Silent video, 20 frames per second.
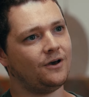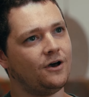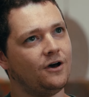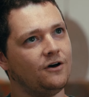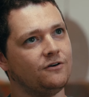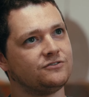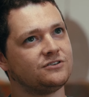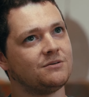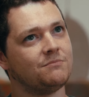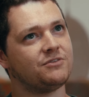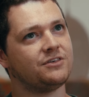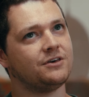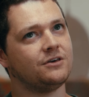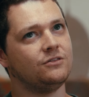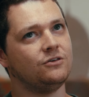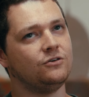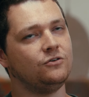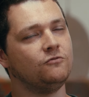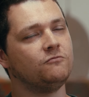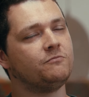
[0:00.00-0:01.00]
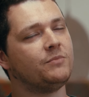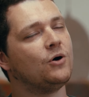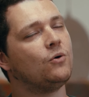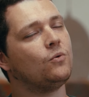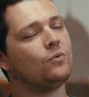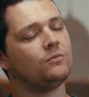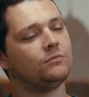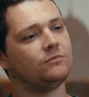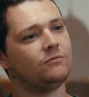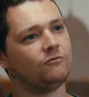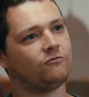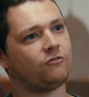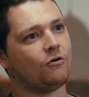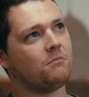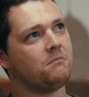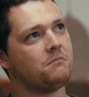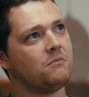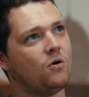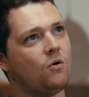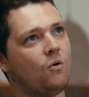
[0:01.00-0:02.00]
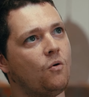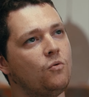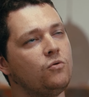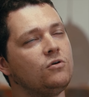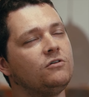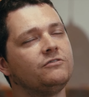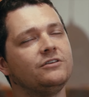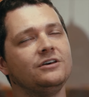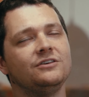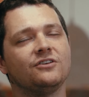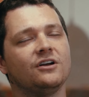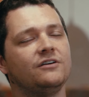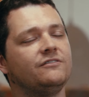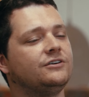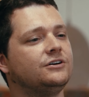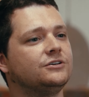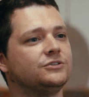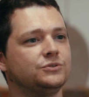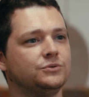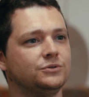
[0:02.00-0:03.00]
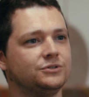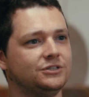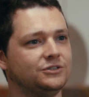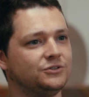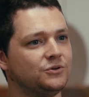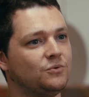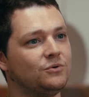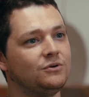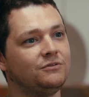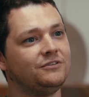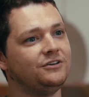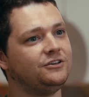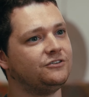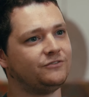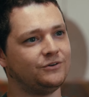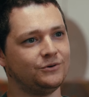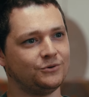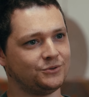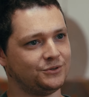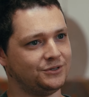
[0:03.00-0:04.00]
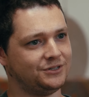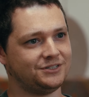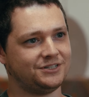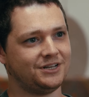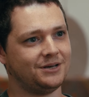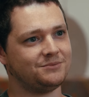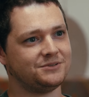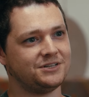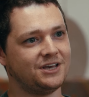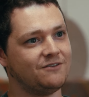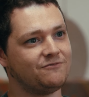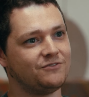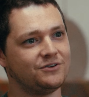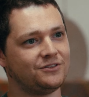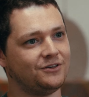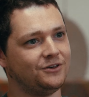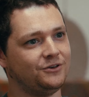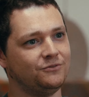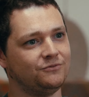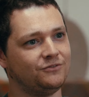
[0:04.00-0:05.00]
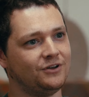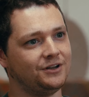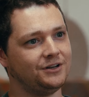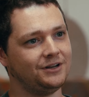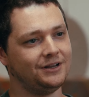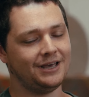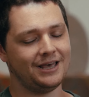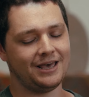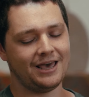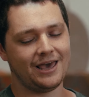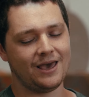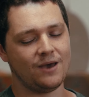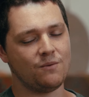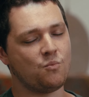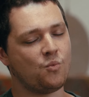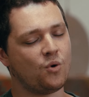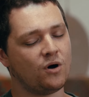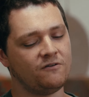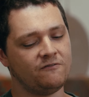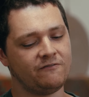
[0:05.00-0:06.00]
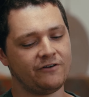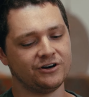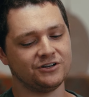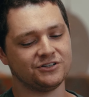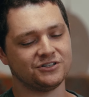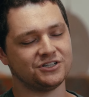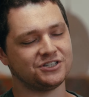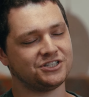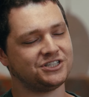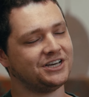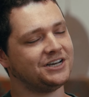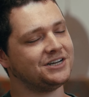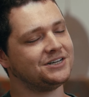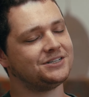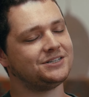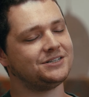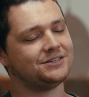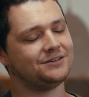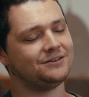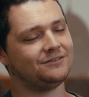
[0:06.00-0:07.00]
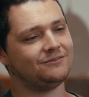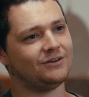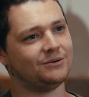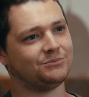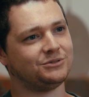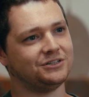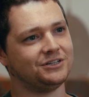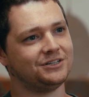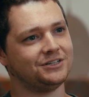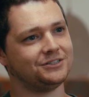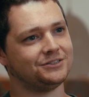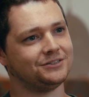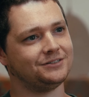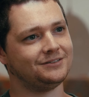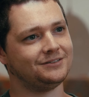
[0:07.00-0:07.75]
of something that you've built from all of these diverse sources, all of these filtering steps, everything you've done in one very succinct representation.